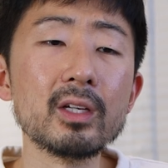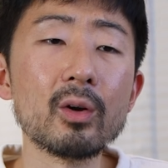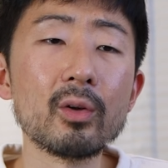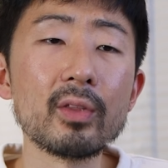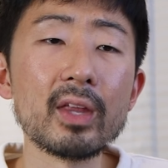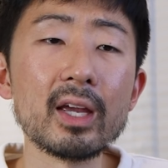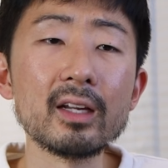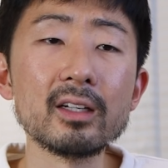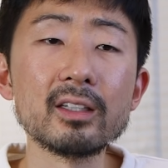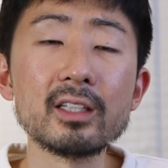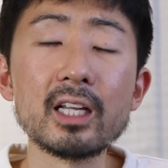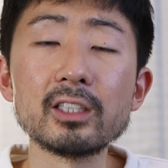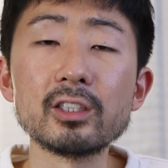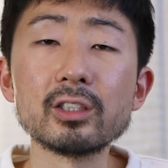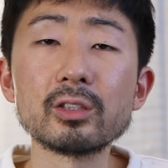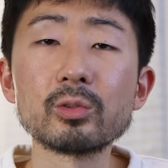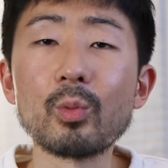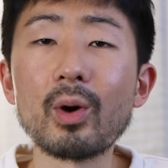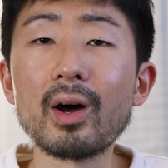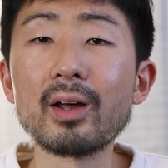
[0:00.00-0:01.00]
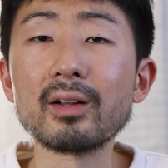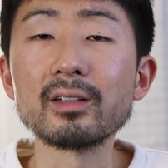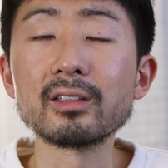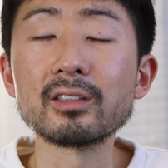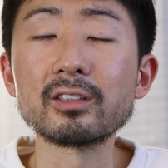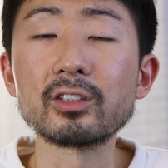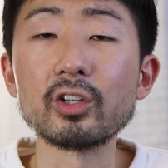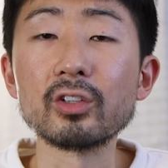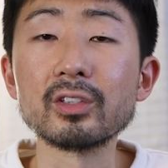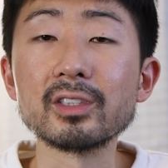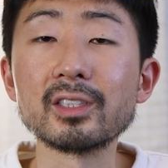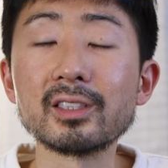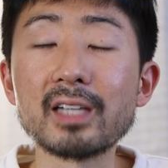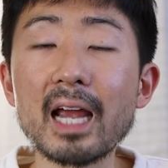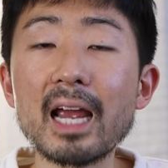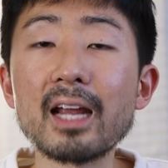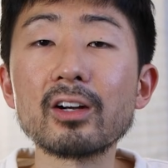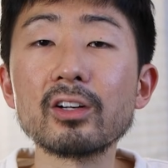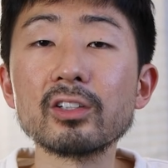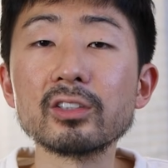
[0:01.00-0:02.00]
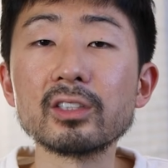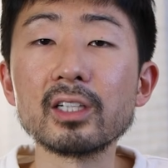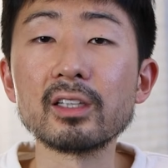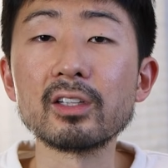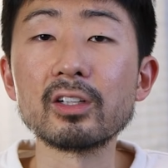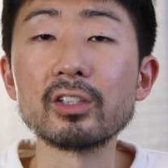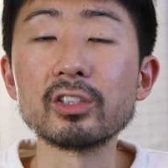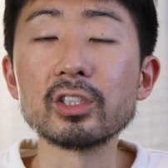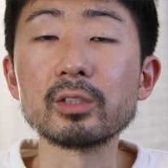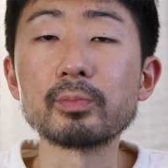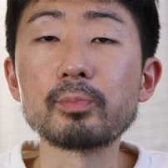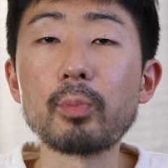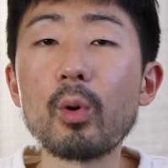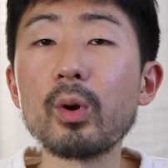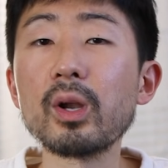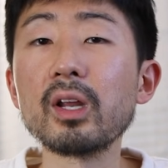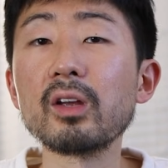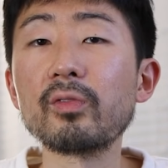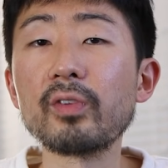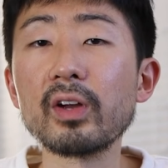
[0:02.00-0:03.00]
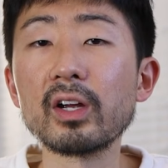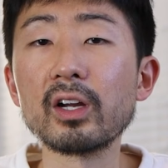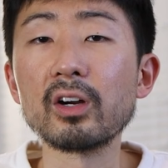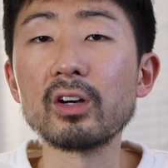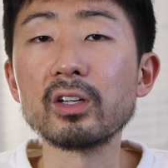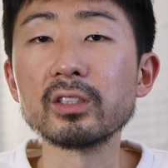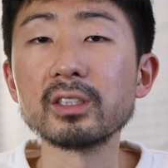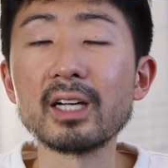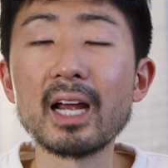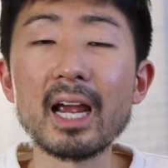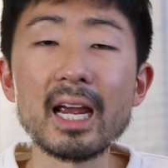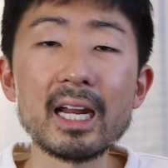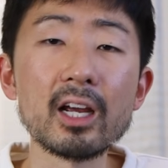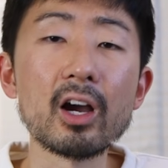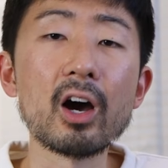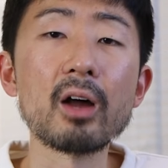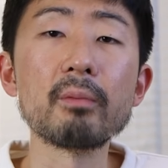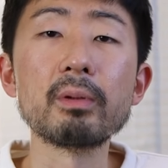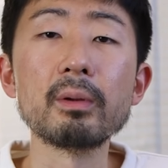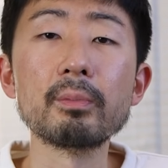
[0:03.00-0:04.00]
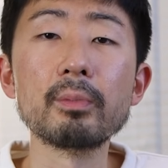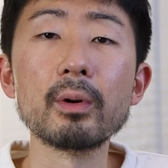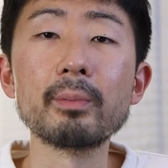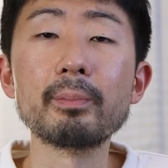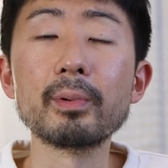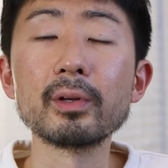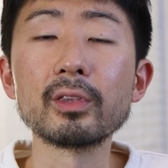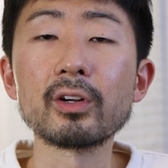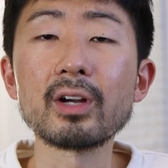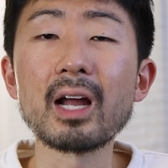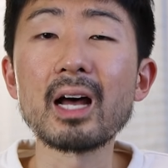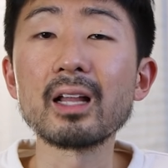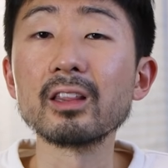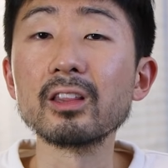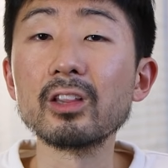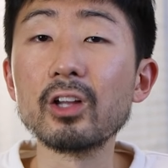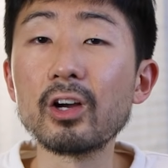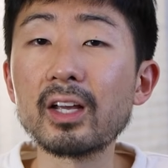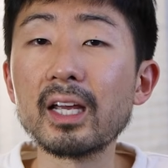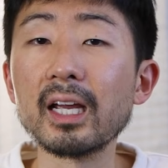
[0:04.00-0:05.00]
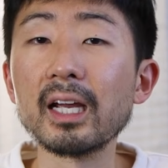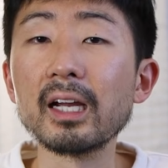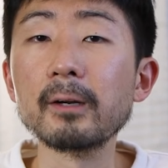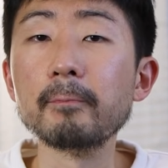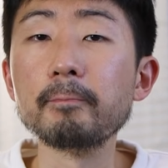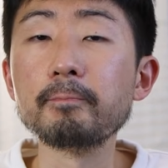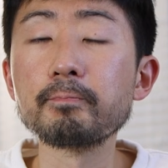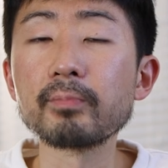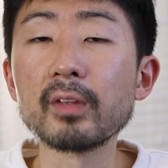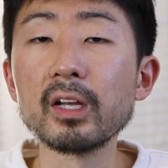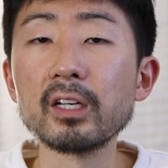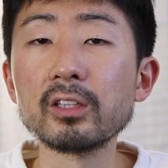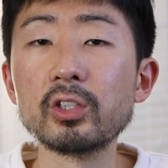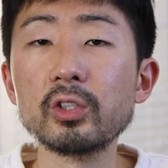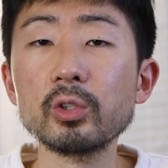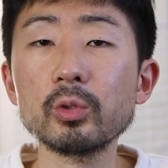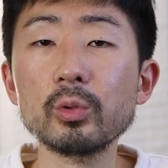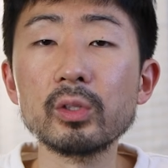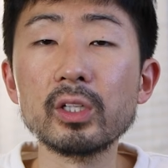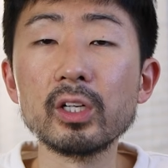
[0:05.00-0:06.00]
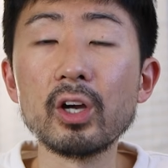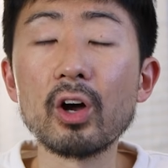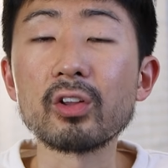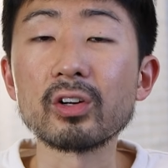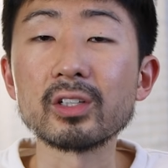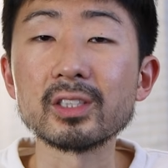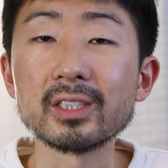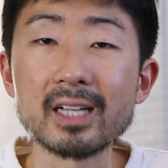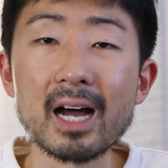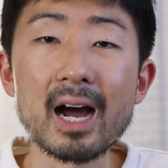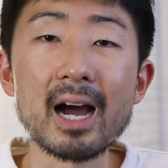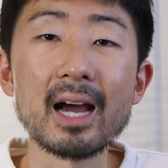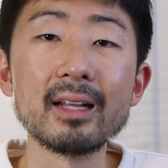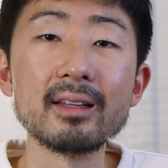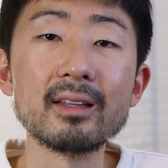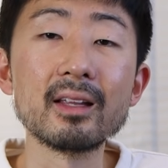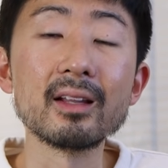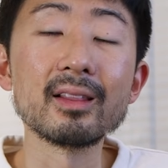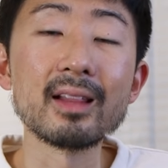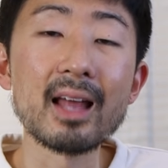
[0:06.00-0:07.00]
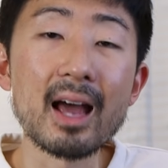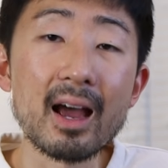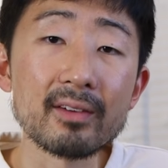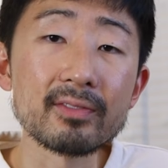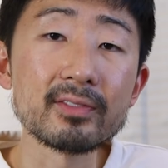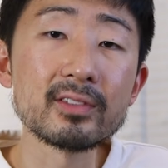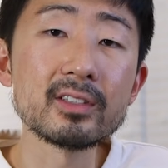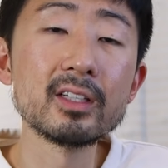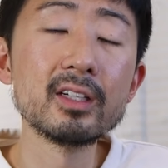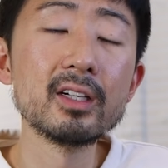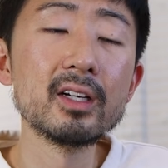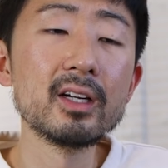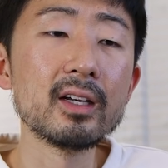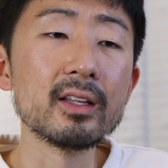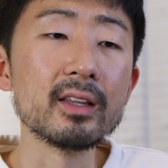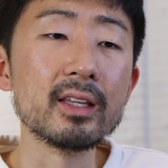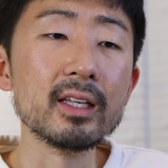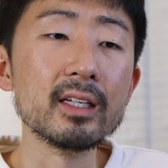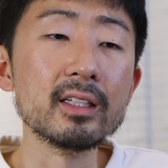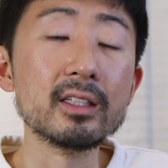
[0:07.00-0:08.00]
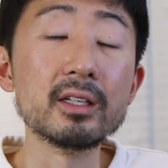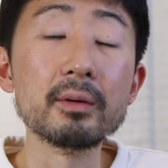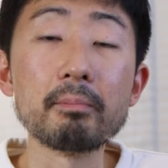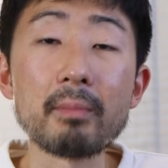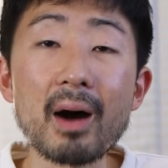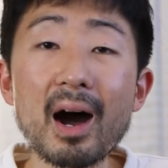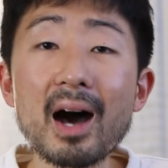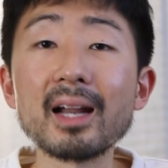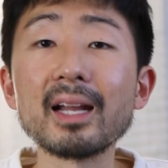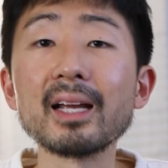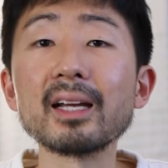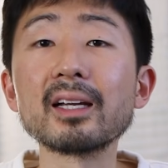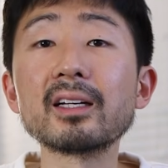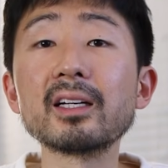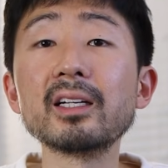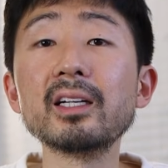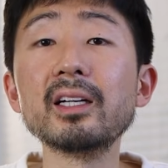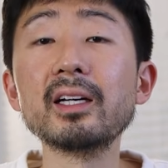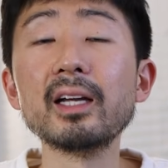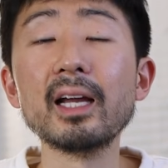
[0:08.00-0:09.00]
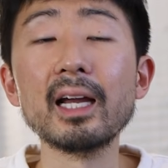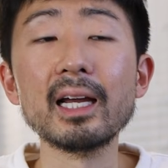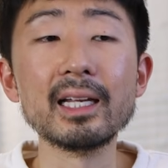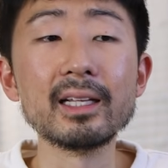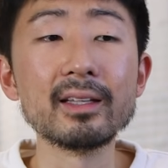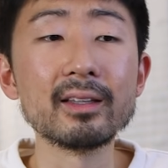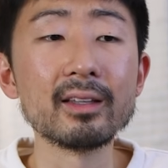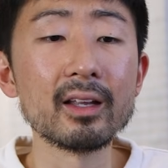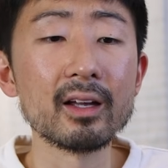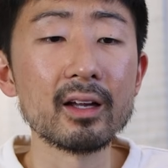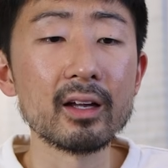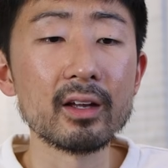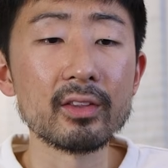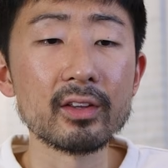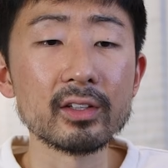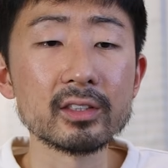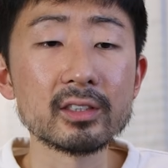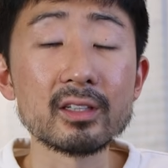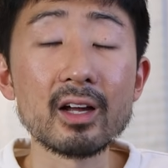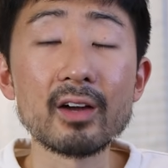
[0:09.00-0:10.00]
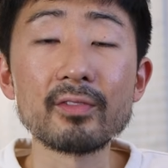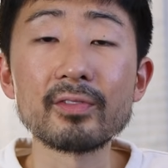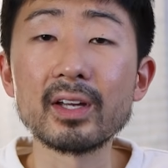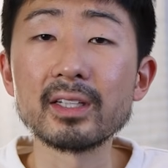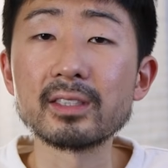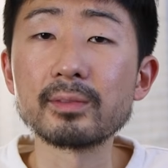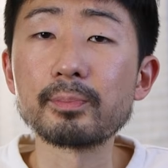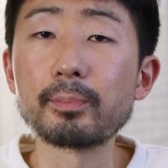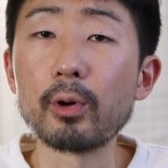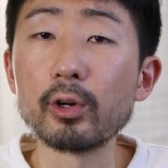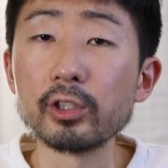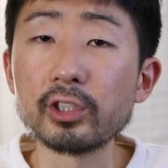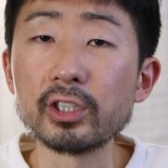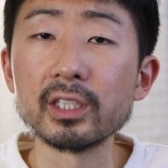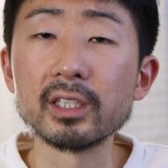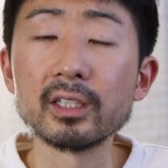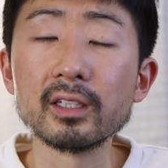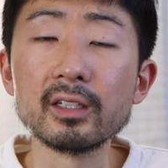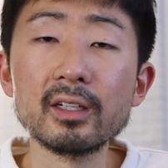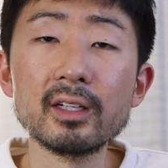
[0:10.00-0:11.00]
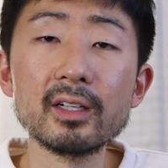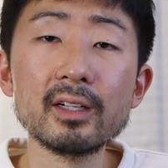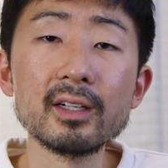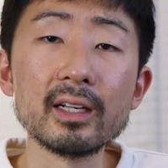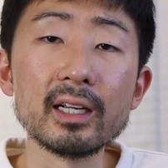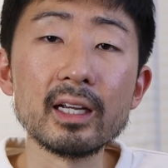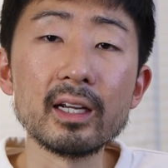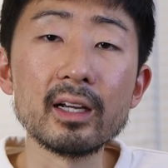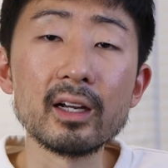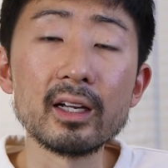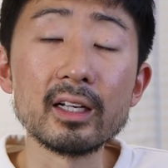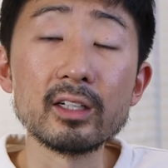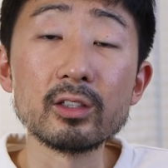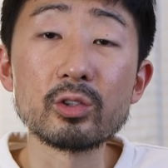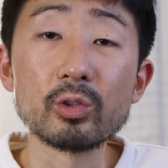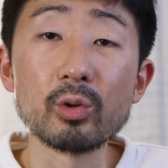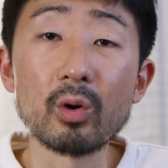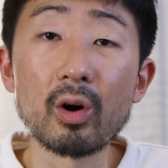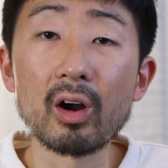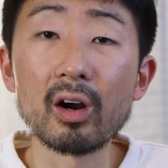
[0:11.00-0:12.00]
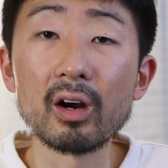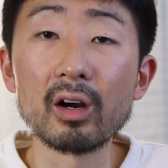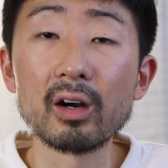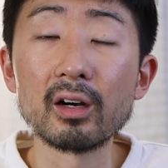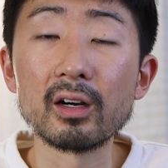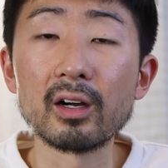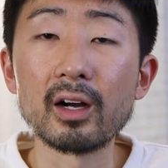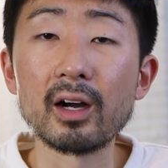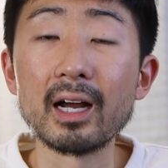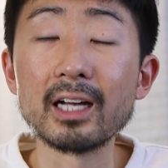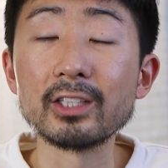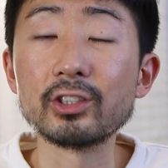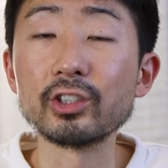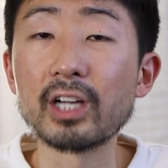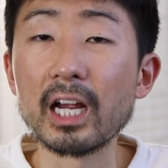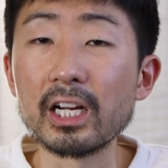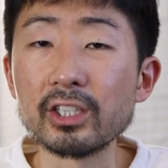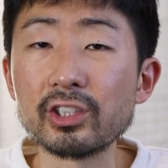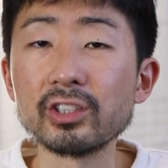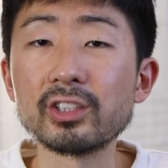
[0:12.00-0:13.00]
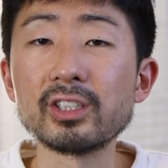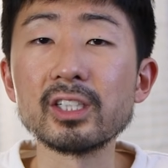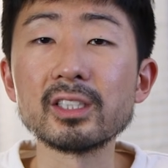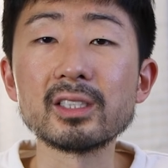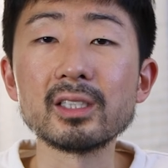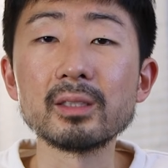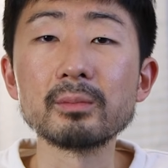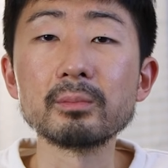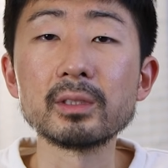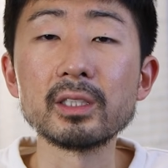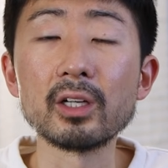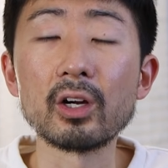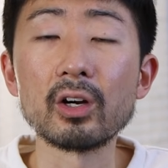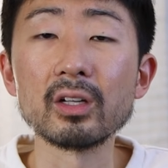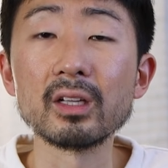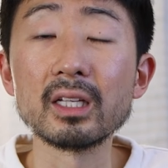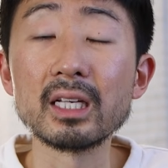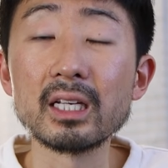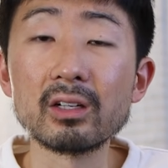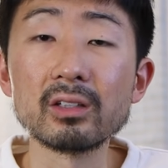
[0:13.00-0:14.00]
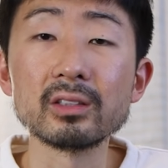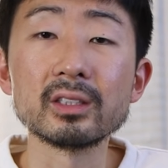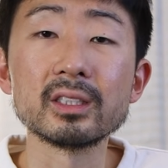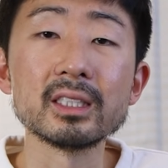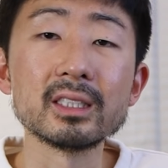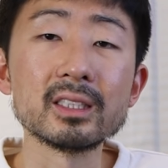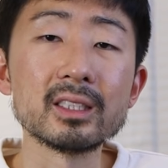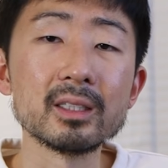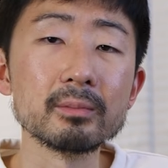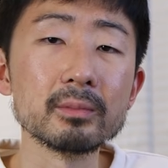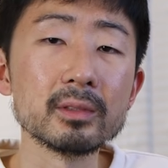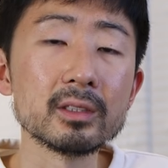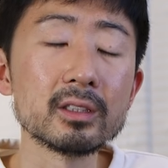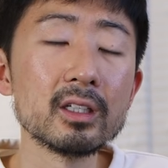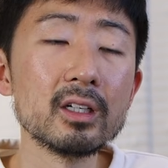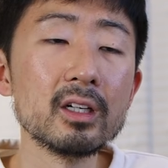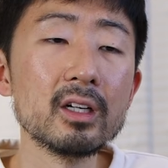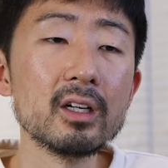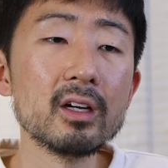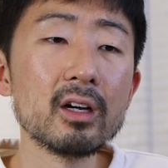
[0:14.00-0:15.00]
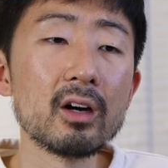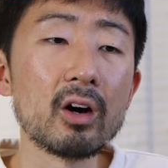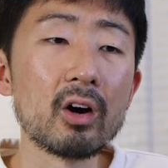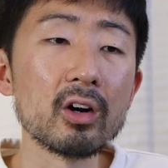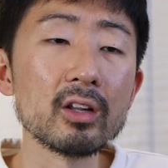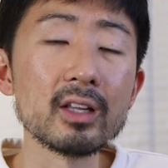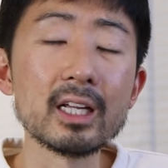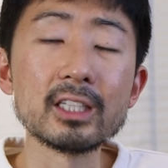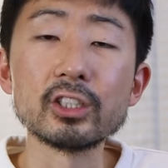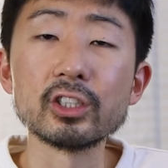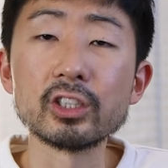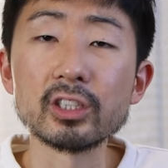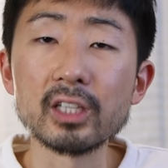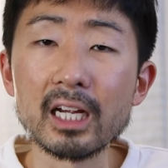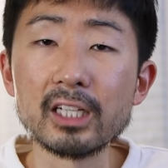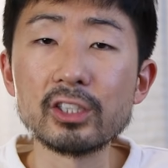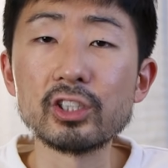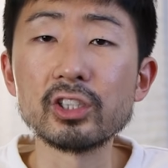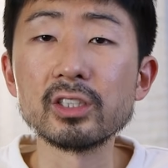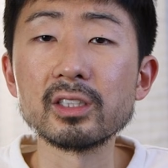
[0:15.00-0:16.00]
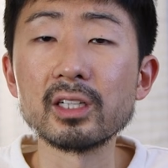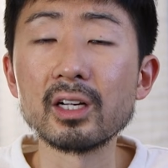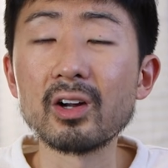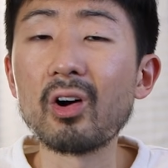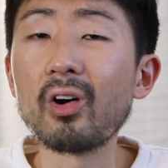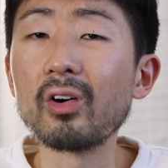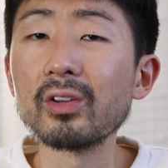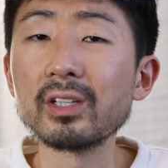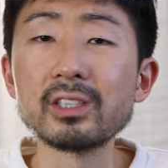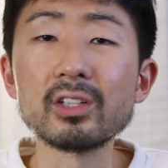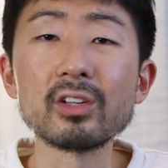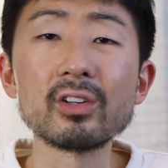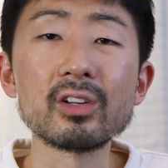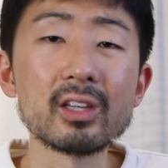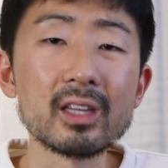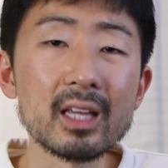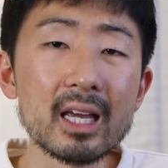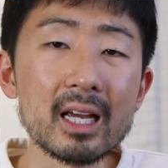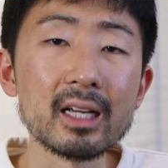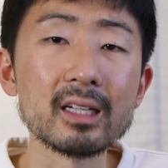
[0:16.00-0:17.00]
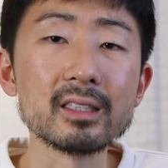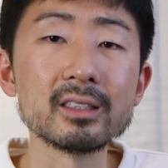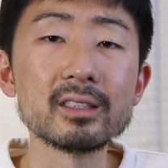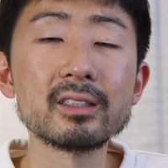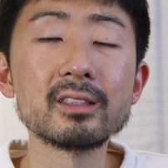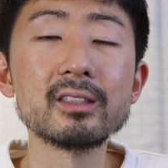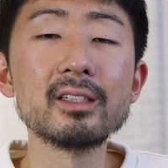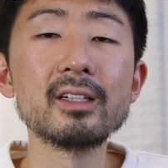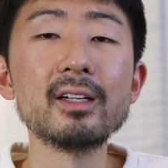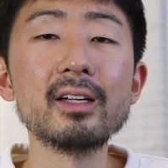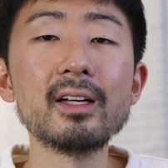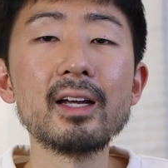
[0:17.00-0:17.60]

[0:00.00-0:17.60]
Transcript: you know, they they just want certain standards and they're just pointing fingers and hating on people, but they're not looking to the other side, the left, the demonic, and uh, the stuff that's pushing into our uh, education systems, our legal systems, our legislation, and all these other things.